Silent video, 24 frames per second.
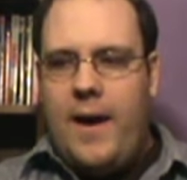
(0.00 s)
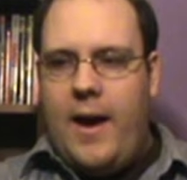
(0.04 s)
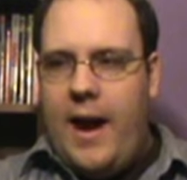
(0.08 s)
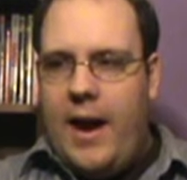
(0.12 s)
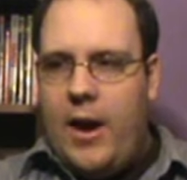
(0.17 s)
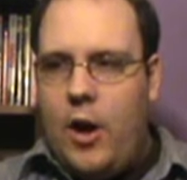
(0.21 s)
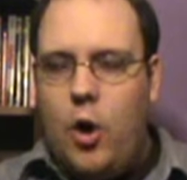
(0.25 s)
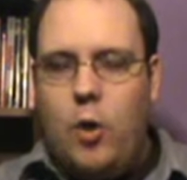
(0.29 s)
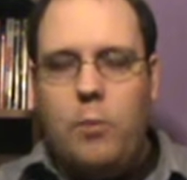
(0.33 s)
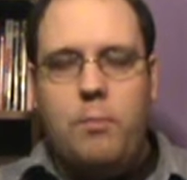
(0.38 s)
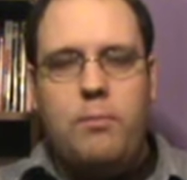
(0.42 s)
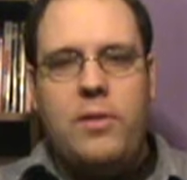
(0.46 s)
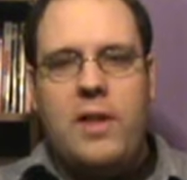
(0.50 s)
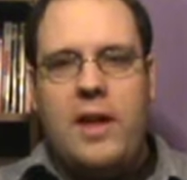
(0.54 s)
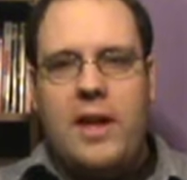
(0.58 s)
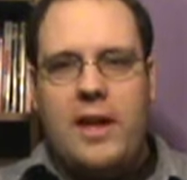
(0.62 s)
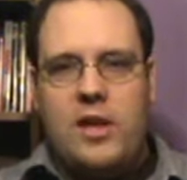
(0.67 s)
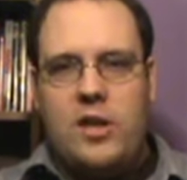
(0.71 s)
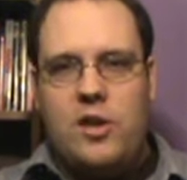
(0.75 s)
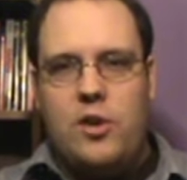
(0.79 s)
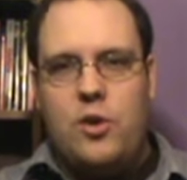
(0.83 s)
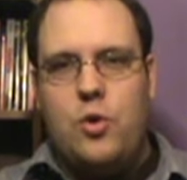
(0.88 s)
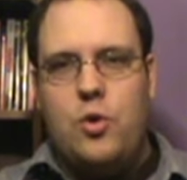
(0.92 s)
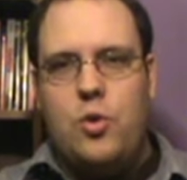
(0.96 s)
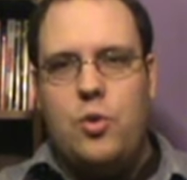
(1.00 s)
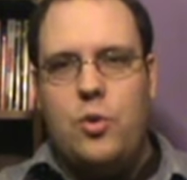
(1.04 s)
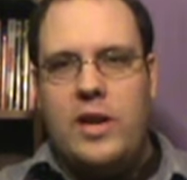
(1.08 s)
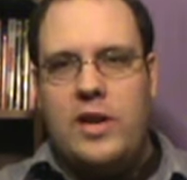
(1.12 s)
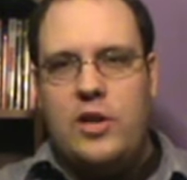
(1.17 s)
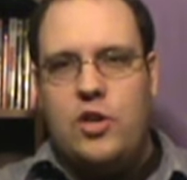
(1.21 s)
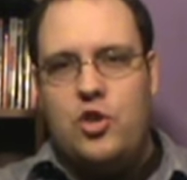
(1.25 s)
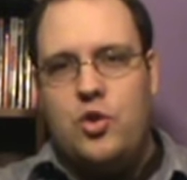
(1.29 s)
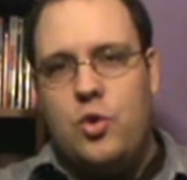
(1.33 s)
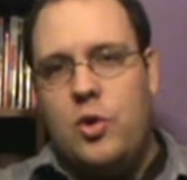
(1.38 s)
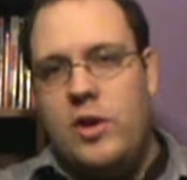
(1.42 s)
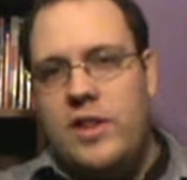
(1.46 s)
hope that you
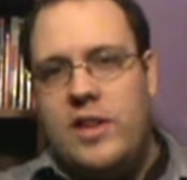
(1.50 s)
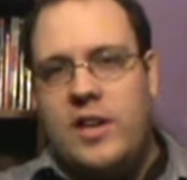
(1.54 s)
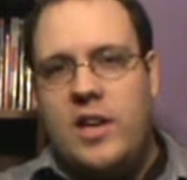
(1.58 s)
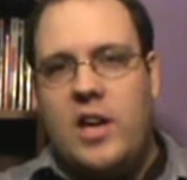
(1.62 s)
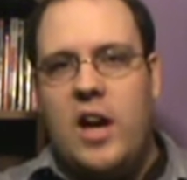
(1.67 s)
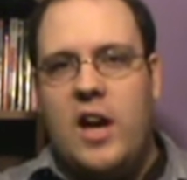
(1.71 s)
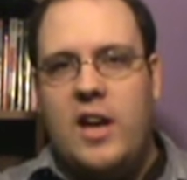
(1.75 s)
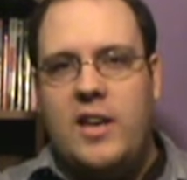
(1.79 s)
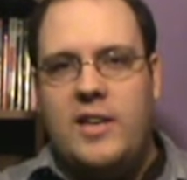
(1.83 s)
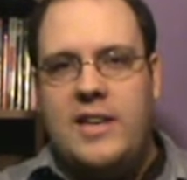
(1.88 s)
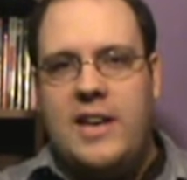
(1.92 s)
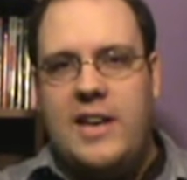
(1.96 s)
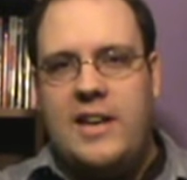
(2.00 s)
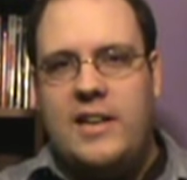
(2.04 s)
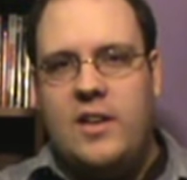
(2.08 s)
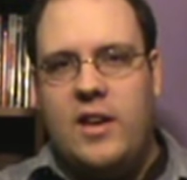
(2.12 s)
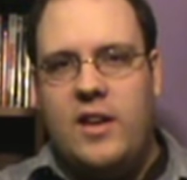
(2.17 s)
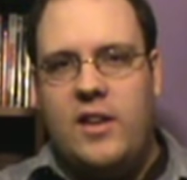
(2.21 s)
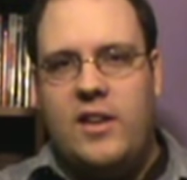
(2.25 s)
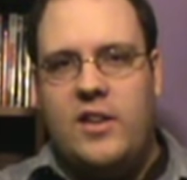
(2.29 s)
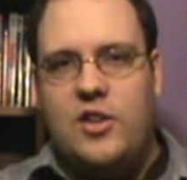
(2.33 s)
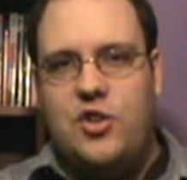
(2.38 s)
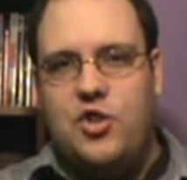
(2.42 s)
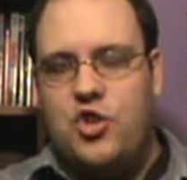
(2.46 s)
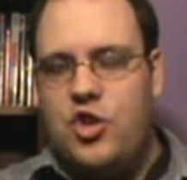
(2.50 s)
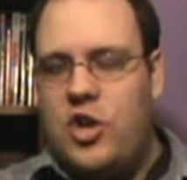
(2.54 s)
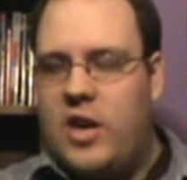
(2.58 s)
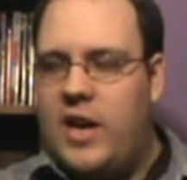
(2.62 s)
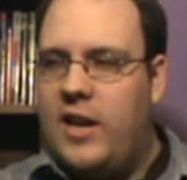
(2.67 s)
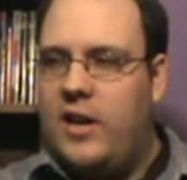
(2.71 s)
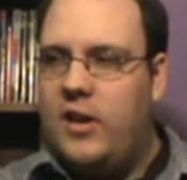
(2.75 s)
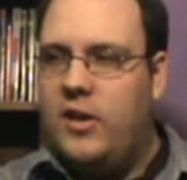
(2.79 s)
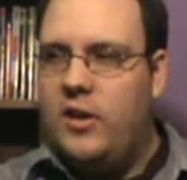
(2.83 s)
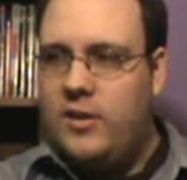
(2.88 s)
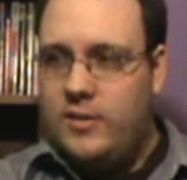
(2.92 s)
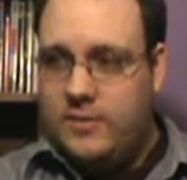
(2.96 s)
enjoy the content on this
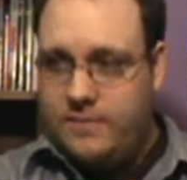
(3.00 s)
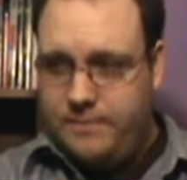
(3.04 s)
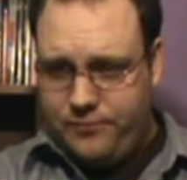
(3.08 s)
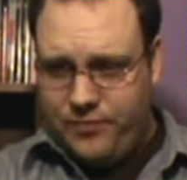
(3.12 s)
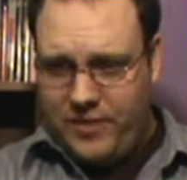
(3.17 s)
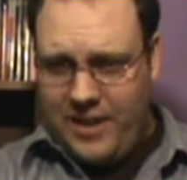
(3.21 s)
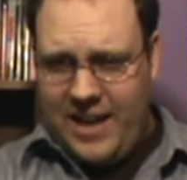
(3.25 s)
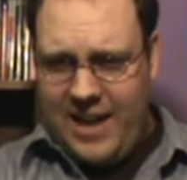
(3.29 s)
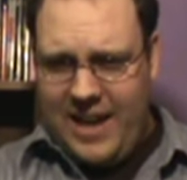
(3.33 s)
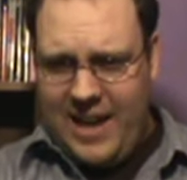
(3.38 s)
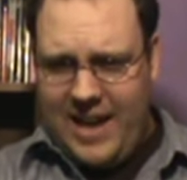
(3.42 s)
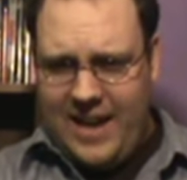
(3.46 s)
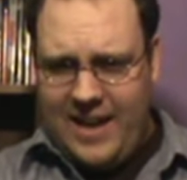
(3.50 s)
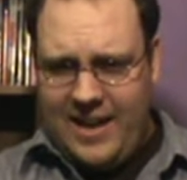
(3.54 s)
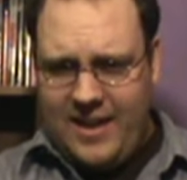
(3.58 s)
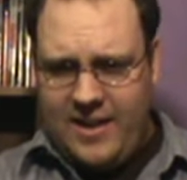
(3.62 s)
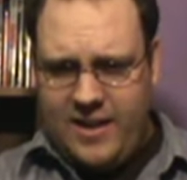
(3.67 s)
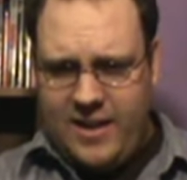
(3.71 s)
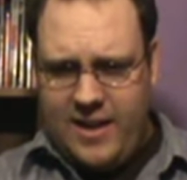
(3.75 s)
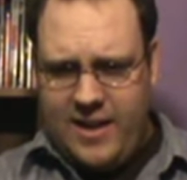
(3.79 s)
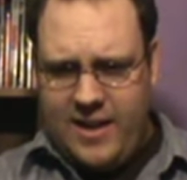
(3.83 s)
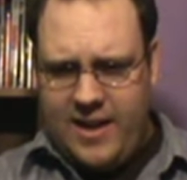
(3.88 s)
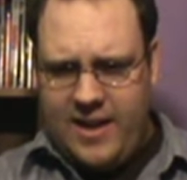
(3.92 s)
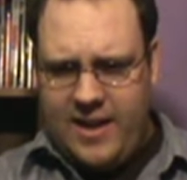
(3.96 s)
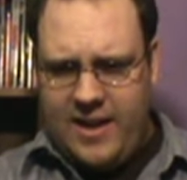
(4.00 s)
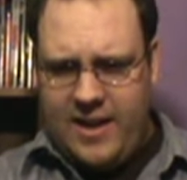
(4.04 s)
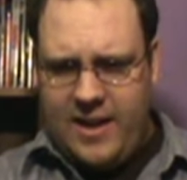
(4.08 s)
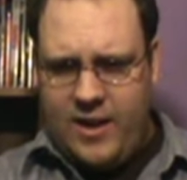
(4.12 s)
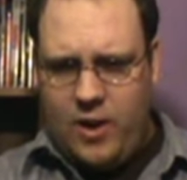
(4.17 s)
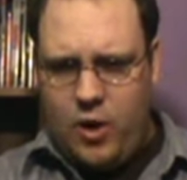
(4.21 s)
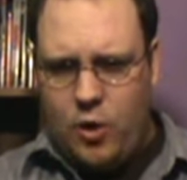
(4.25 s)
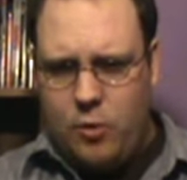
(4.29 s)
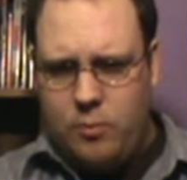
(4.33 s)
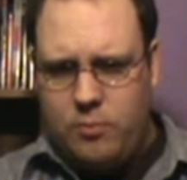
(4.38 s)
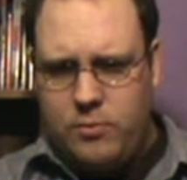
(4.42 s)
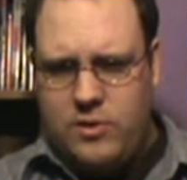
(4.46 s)
channel, and
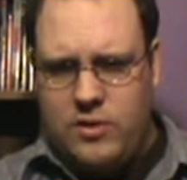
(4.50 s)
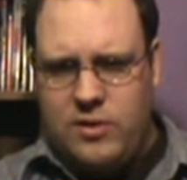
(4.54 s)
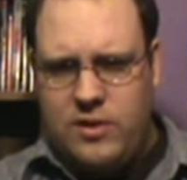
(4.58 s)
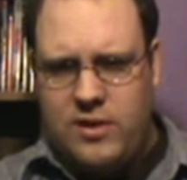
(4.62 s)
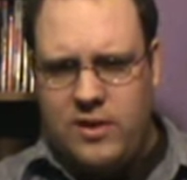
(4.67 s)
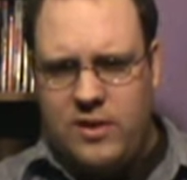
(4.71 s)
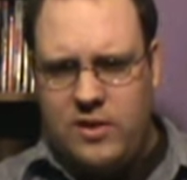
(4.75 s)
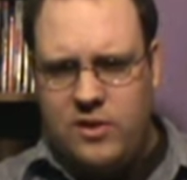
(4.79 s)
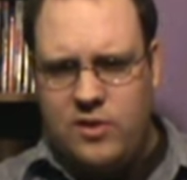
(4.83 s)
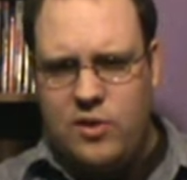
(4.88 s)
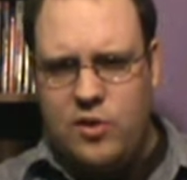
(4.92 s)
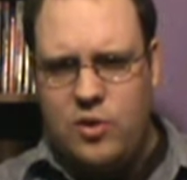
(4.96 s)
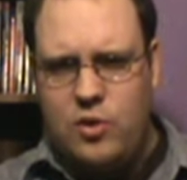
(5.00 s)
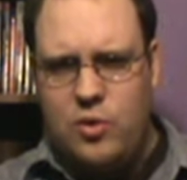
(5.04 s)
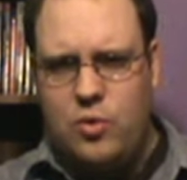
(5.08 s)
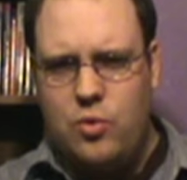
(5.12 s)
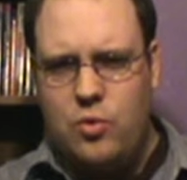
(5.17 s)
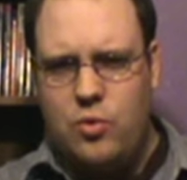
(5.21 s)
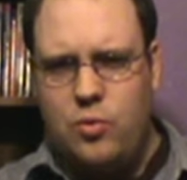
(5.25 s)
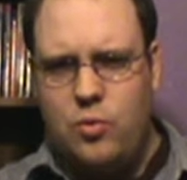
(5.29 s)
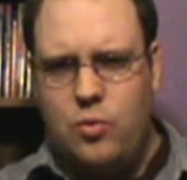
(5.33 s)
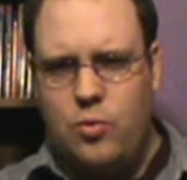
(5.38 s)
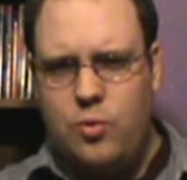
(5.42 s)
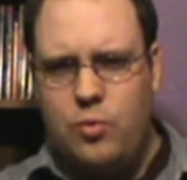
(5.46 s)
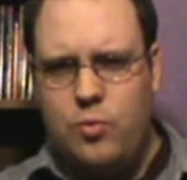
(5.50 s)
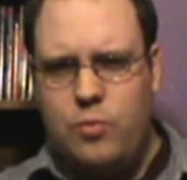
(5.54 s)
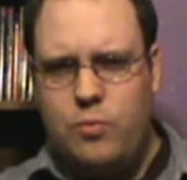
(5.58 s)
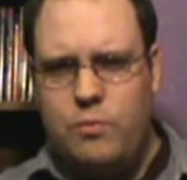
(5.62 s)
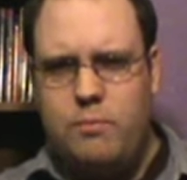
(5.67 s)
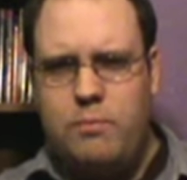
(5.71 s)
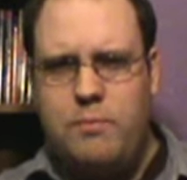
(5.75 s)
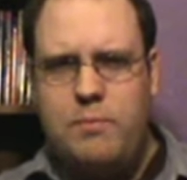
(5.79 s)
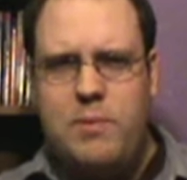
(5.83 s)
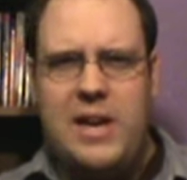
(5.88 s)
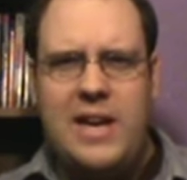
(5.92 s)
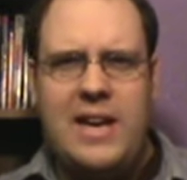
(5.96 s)
I hope to
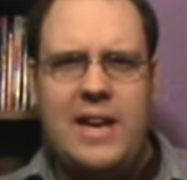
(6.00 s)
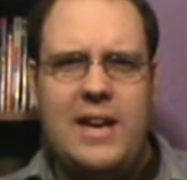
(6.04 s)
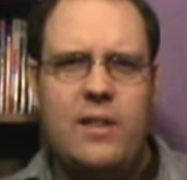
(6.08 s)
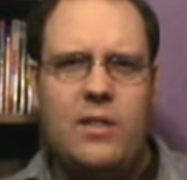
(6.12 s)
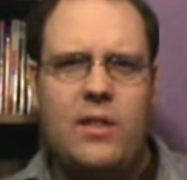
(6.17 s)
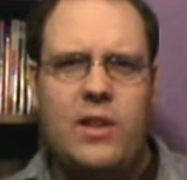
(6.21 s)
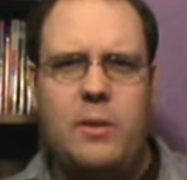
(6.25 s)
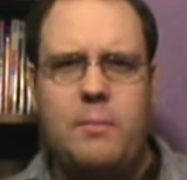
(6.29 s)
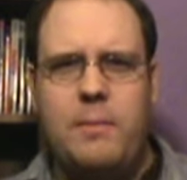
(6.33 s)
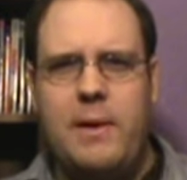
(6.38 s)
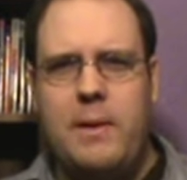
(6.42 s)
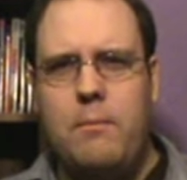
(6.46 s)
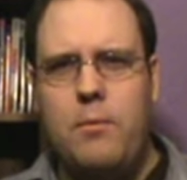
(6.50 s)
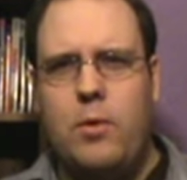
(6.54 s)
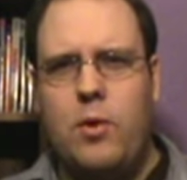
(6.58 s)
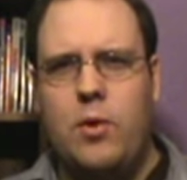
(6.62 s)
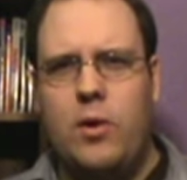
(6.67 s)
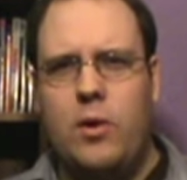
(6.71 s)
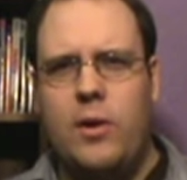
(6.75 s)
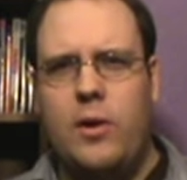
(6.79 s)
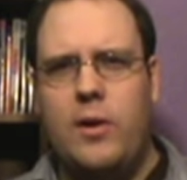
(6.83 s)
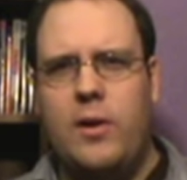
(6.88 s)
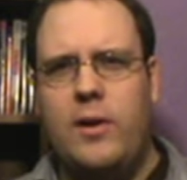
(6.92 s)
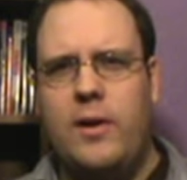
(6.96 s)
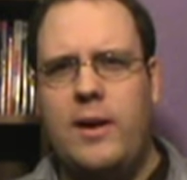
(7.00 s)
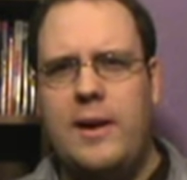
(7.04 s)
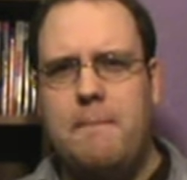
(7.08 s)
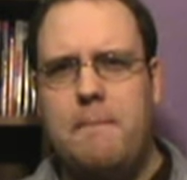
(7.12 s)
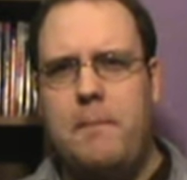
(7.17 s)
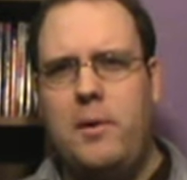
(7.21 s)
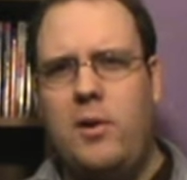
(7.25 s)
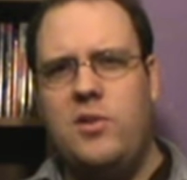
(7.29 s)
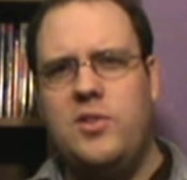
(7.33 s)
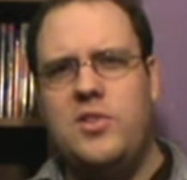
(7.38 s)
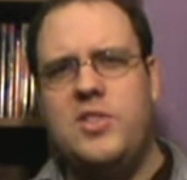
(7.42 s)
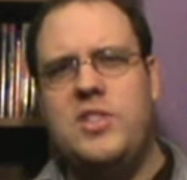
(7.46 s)
be a little bit more
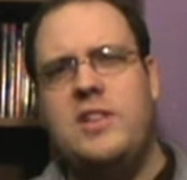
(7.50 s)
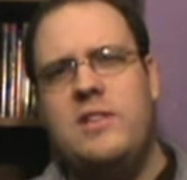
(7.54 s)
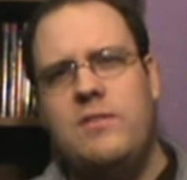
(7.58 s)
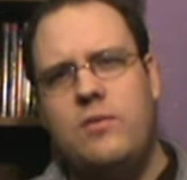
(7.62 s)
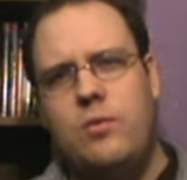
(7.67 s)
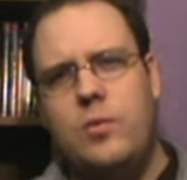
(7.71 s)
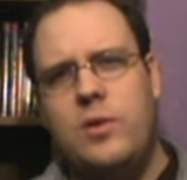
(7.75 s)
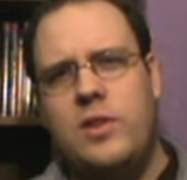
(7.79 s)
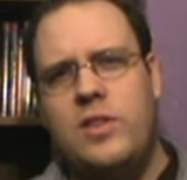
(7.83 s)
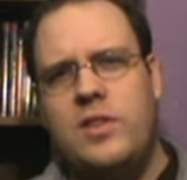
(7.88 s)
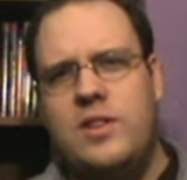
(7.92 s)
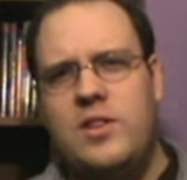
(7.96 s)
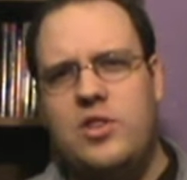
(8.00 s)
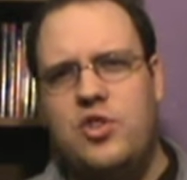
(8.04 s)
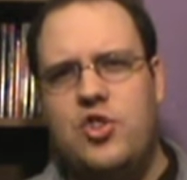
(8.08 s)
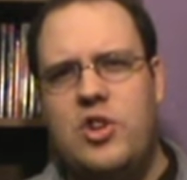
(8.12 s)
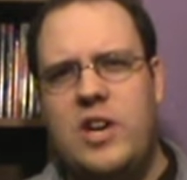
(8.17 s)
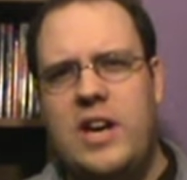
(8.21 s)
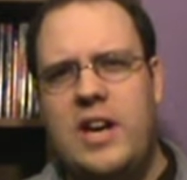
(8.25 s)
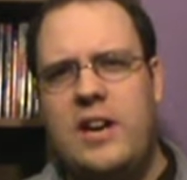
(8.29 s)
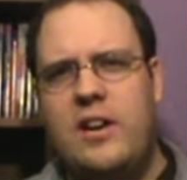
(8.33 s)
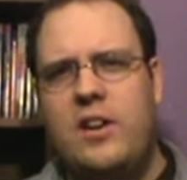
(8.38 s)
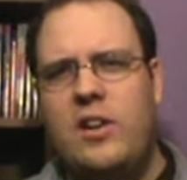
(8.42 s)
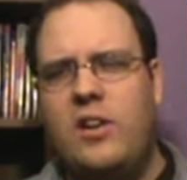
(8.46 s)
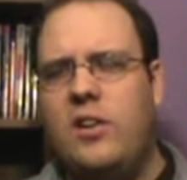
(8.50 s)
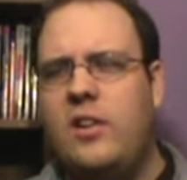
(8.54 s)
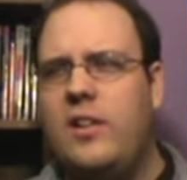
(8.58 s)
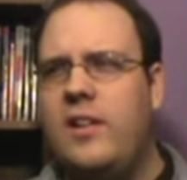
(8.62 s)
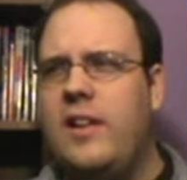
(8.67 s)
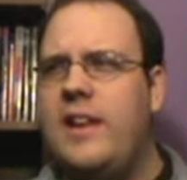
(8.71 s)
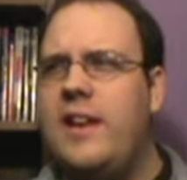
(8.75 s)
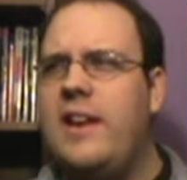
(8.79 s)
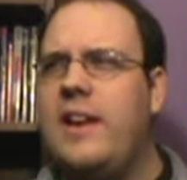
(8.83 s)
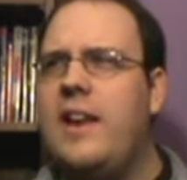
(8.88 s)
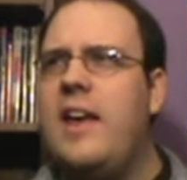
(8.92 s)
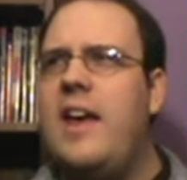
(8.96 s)
impulsive with this channel